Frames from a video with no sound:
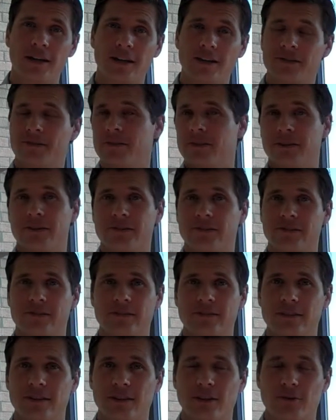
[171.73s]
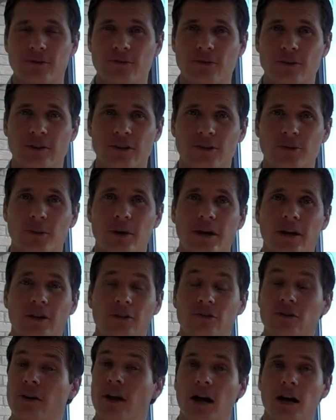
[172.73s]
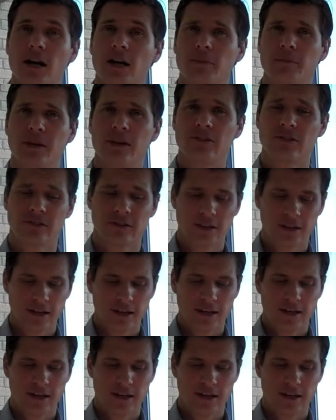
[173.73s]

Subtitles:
It's certainly $20 you're not going to miss,